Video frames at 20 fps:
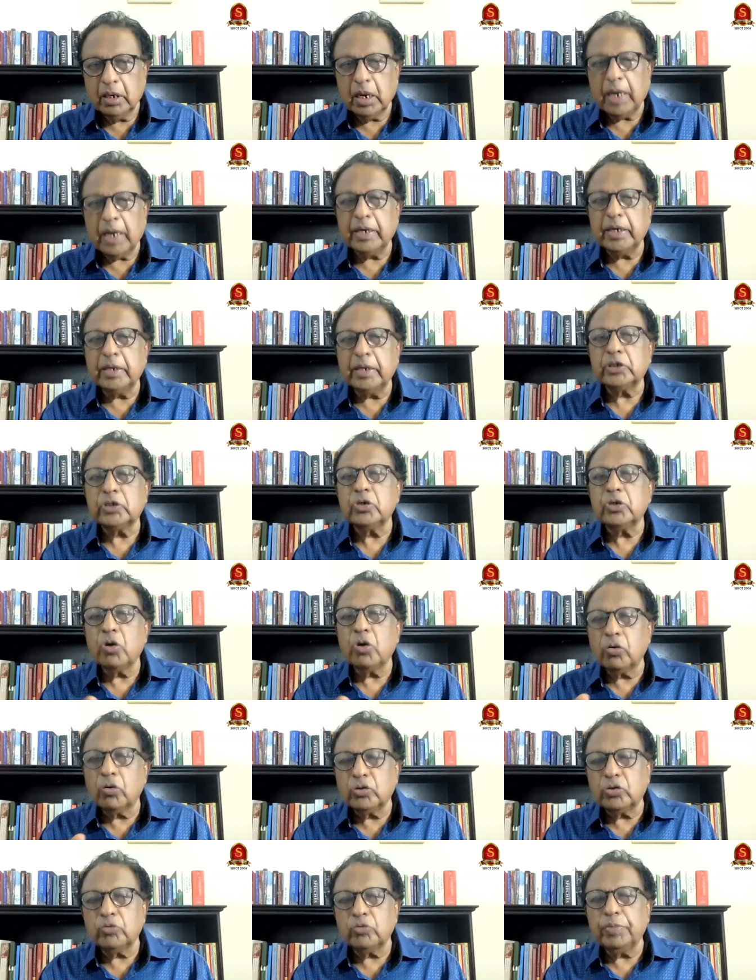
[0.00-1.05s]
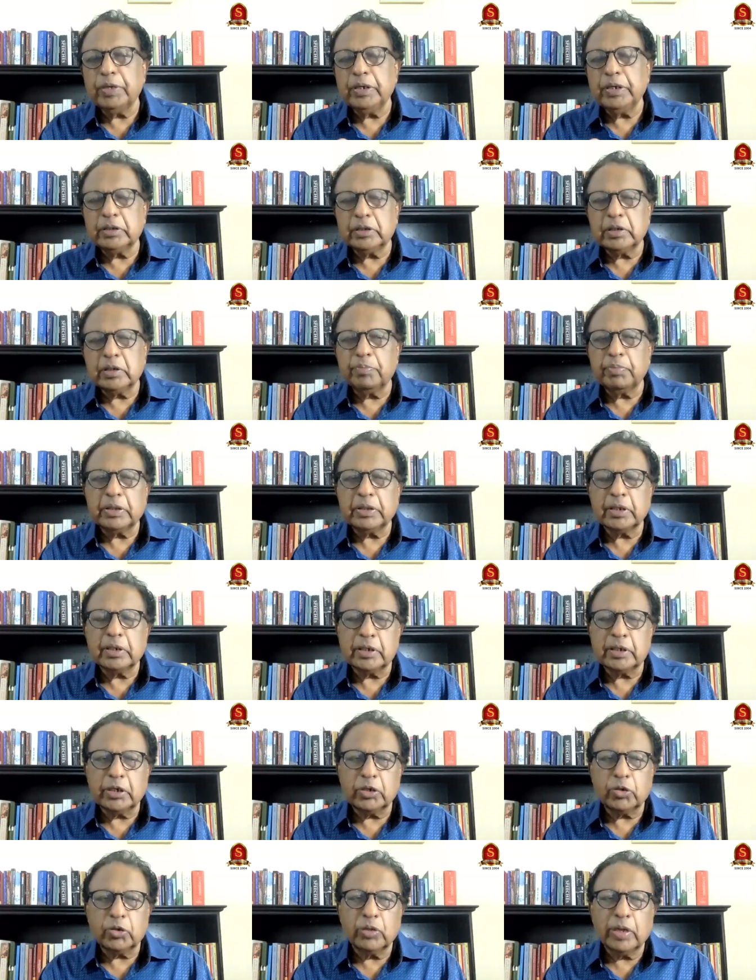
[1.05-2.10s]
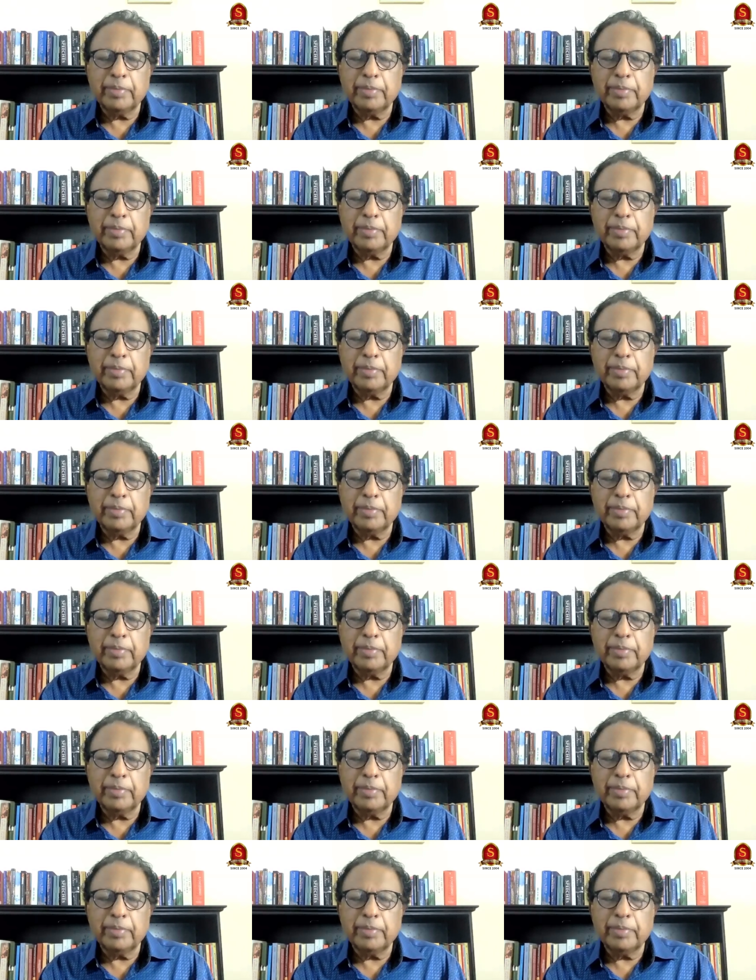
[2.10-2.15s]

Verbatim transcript: And he is known to be sympathetic to